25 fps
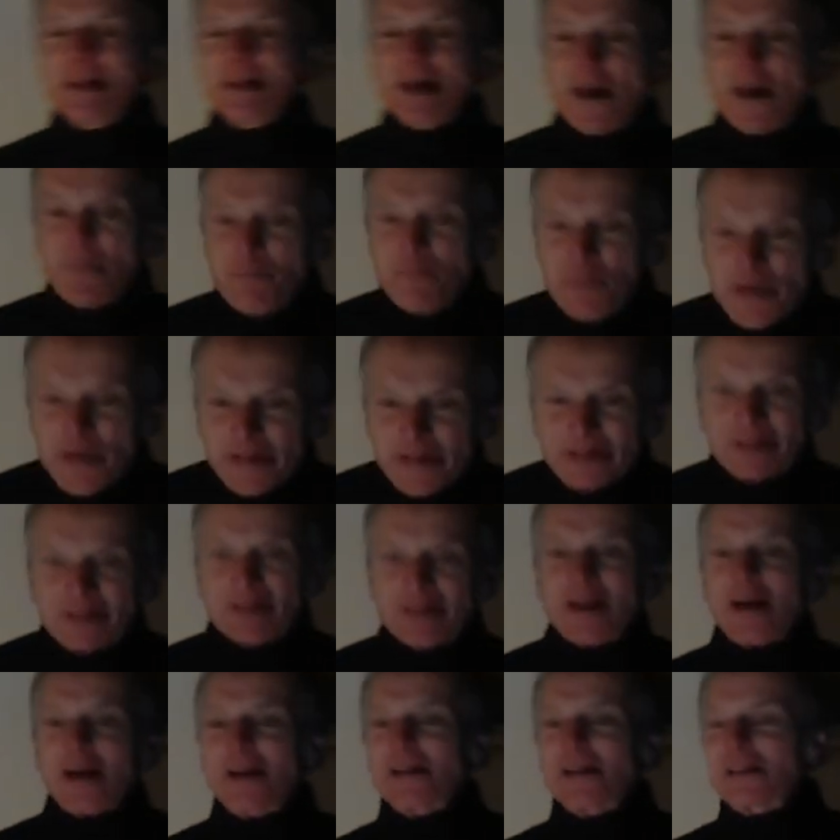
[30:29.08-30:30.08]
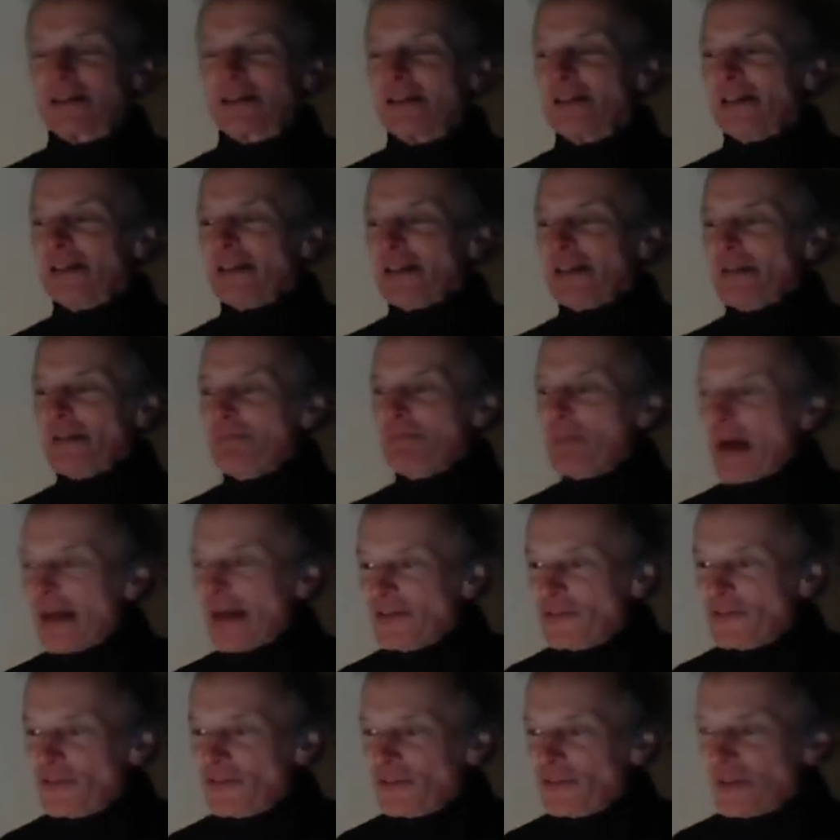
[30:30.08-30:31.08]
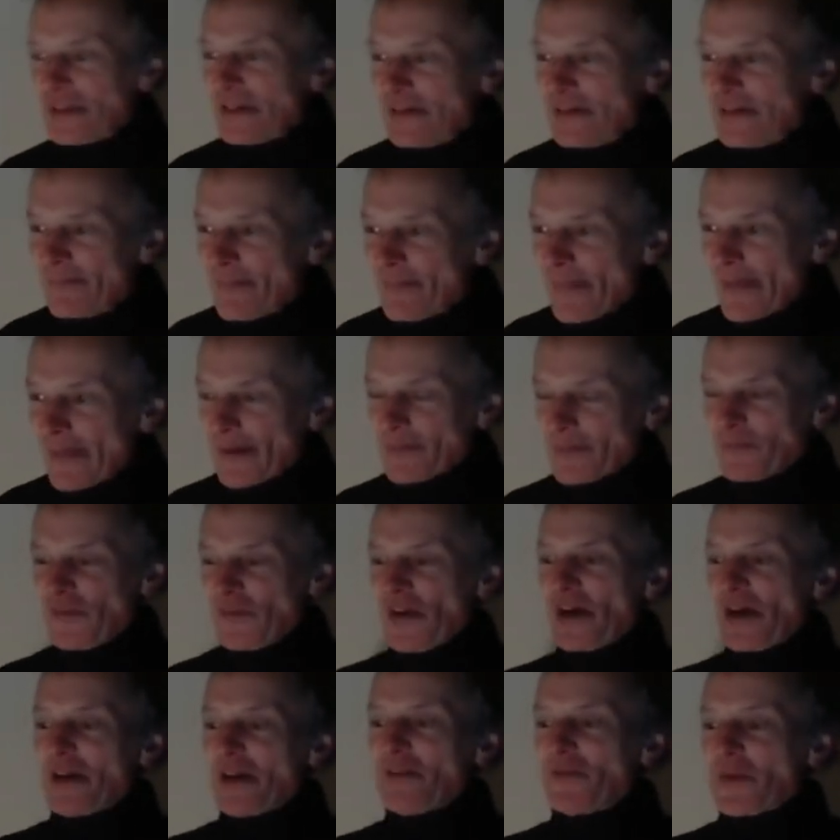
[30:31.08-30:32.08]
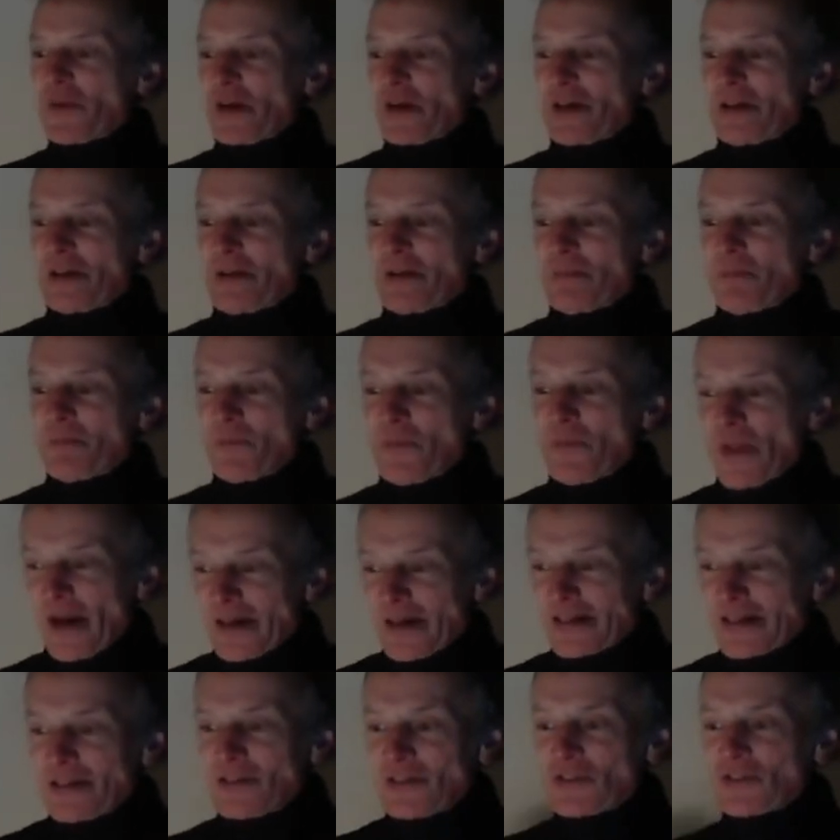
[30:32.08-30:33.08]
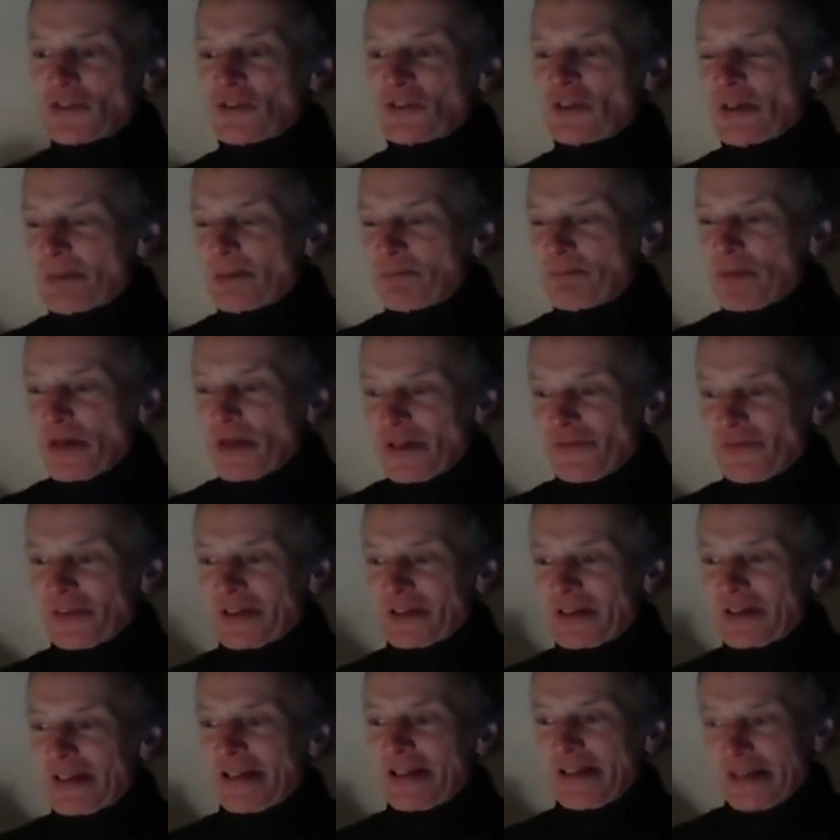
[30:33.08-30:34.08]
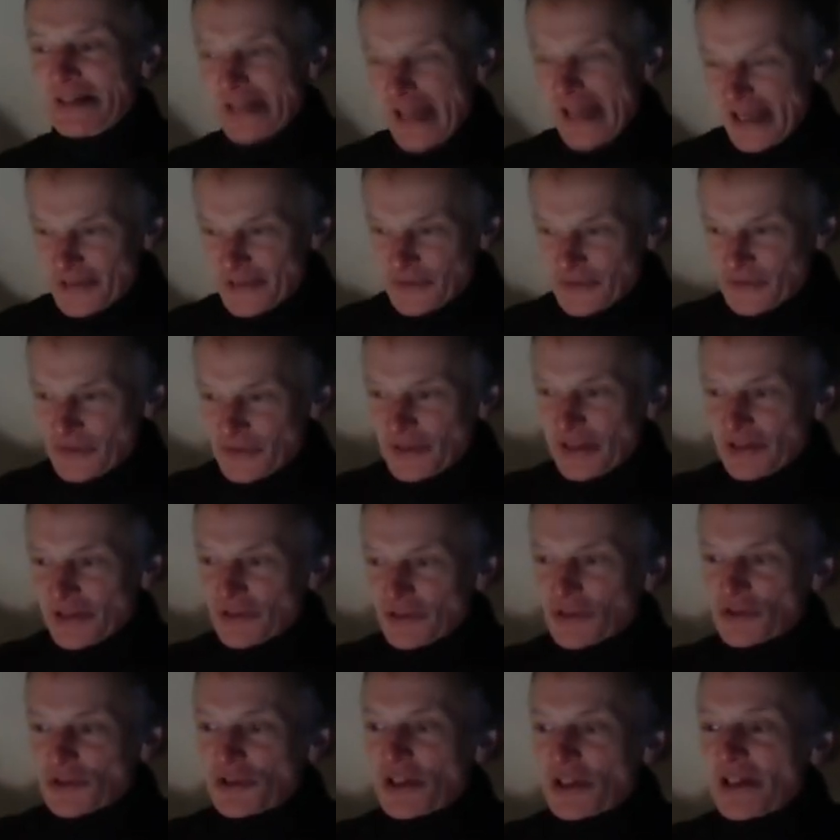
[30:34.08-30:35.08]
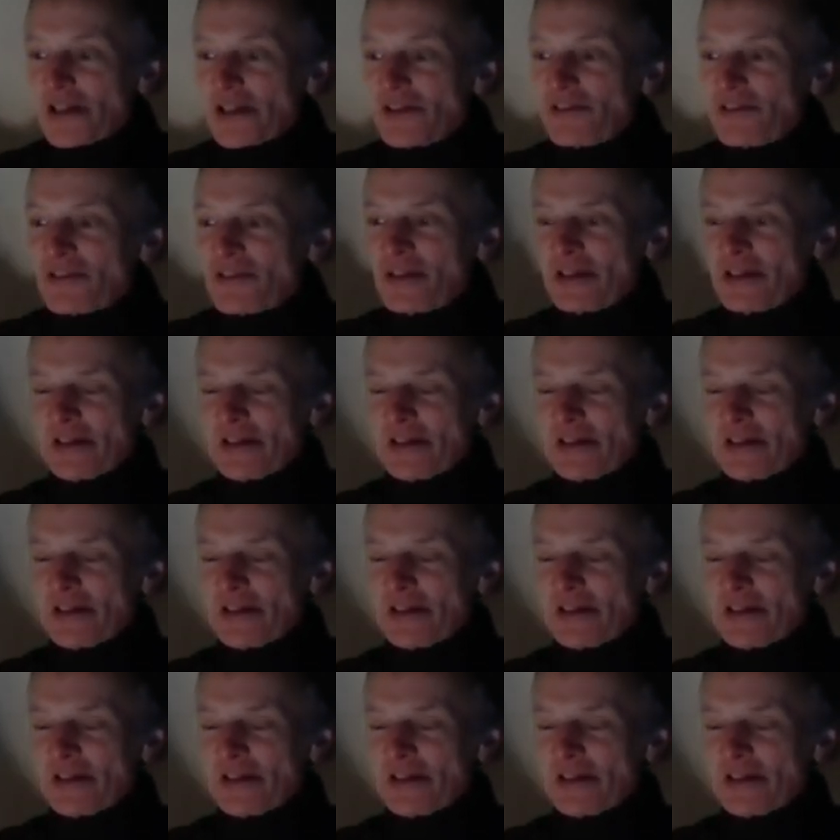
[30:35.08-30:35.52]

a bit like imagining a very, very nice, perfectly elastic sheet,